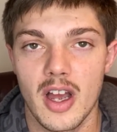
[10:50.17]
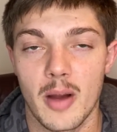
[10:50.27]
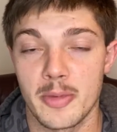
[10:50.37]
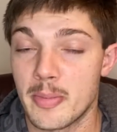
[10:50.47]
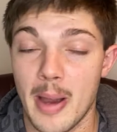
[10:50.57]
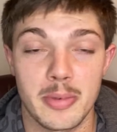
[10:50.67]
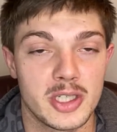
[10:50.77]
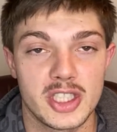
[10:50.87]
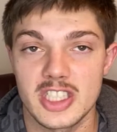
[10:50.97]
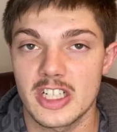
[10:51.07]
The
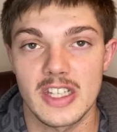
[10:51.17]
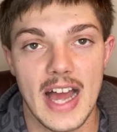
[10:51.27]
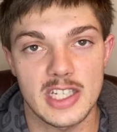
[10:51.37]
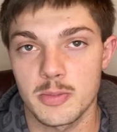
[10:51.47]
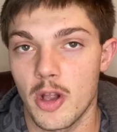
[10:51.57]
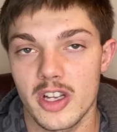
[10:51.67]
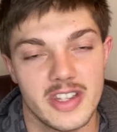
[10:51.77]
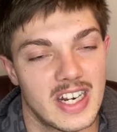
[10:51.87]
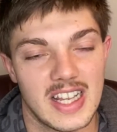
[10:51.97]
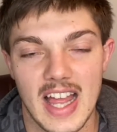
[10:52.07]
populations are a lot smaller
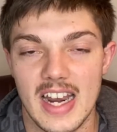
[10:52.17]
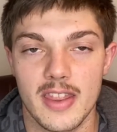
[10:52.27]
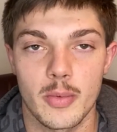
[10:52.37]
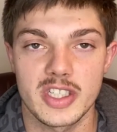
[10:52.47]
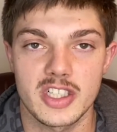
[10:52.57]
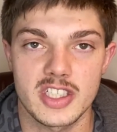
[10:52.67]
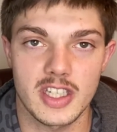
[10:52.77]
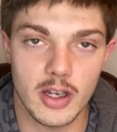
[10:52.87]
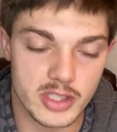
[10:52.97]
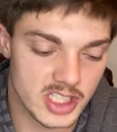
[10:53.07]
than a lot of the Wizards of the
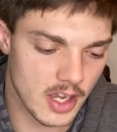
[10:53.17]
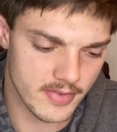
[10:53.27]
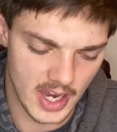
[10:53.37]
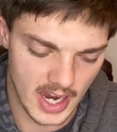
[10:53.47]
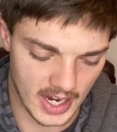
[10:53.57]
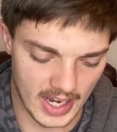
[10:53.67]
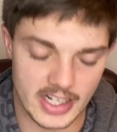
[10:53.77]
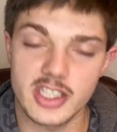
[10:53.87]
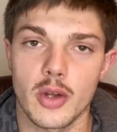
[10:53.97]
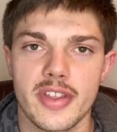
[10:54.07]
Coast stuff, and I
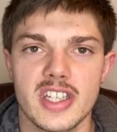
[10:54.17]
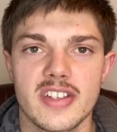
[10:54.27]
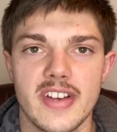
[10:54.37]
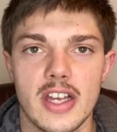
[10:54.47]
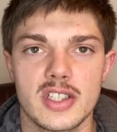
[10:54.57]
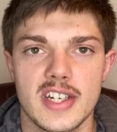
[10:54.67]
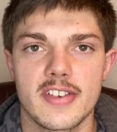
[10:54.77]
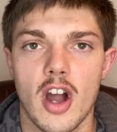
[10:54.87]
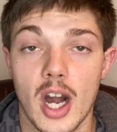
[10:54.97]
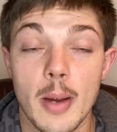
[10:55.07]
just don't think the values have
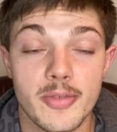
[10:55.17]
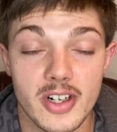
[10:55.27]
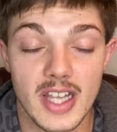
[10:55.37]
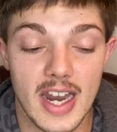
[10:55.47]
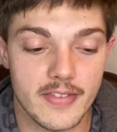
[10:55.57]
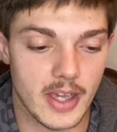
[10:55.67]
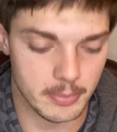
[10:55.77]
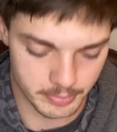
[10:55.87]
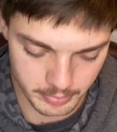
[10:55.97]
caught up for a lot of them.